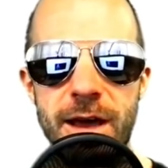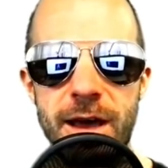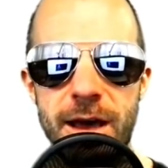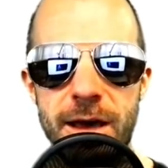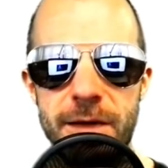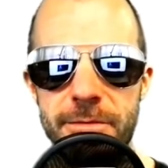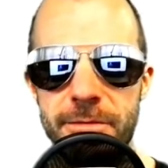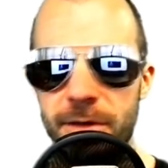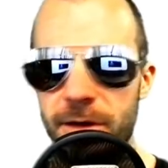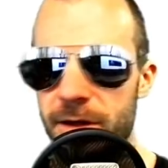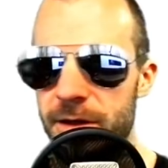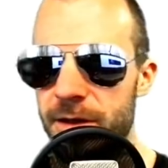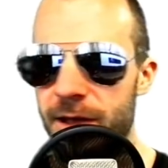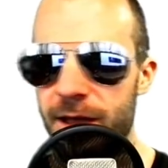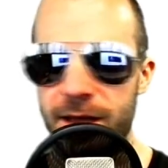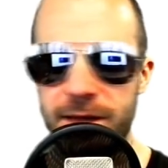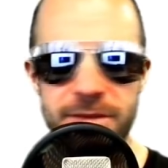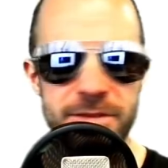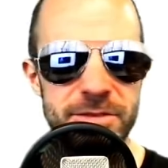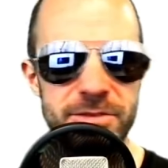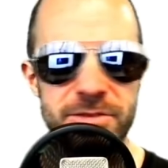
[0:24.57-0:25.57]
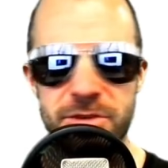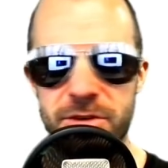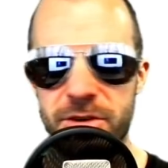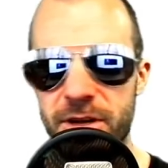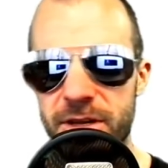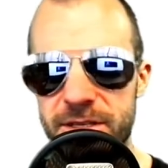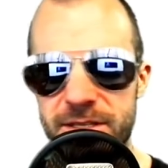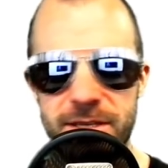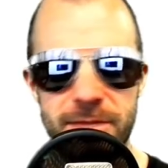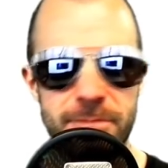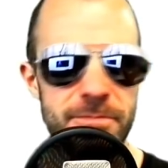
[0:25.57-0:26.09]
I thought I'd try
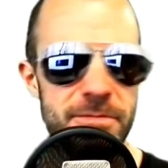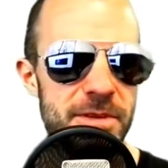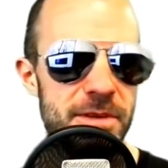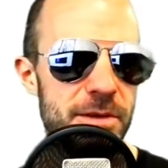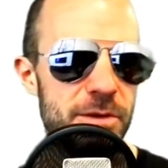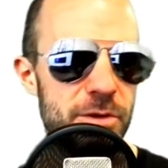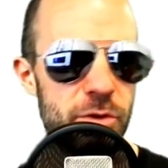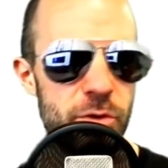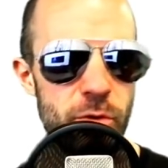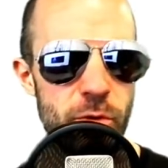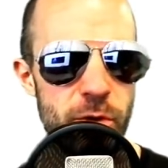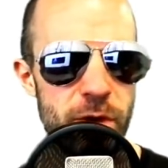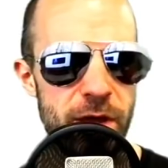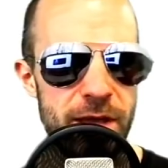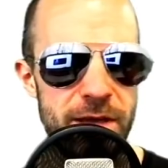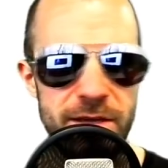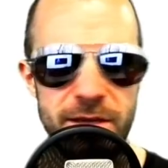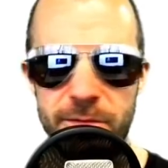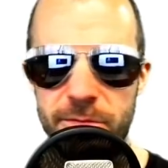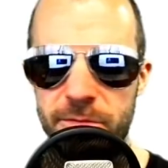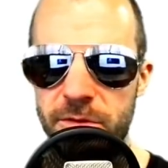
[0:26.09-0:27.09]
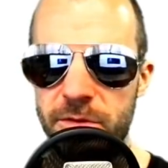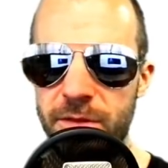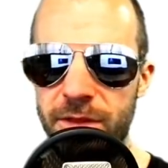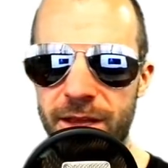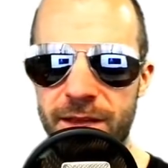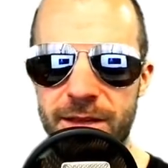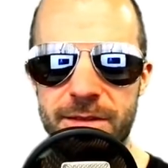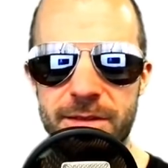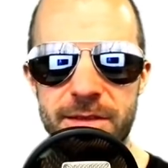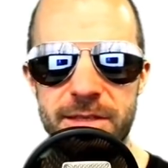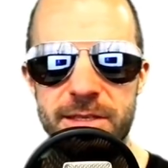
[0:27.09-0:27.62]
something new, and if you
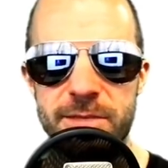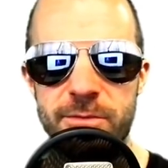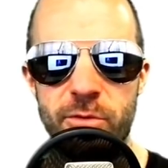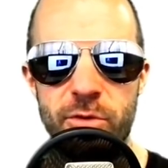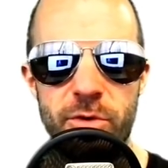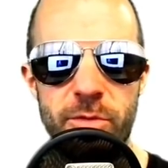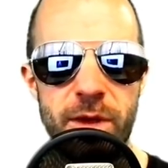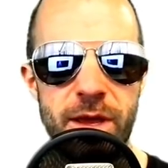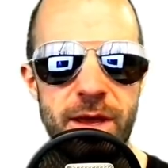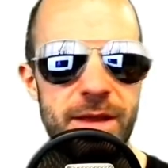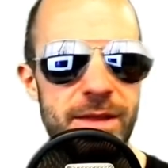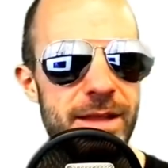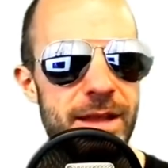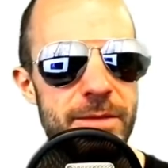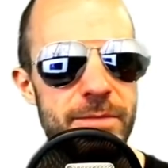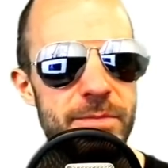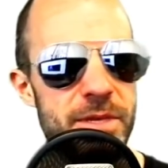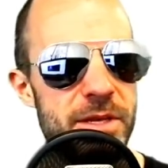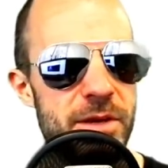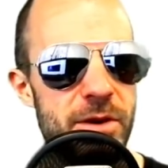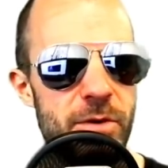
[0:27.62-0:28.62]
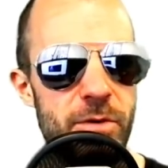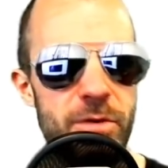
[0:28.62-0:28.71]
like this format, let me know.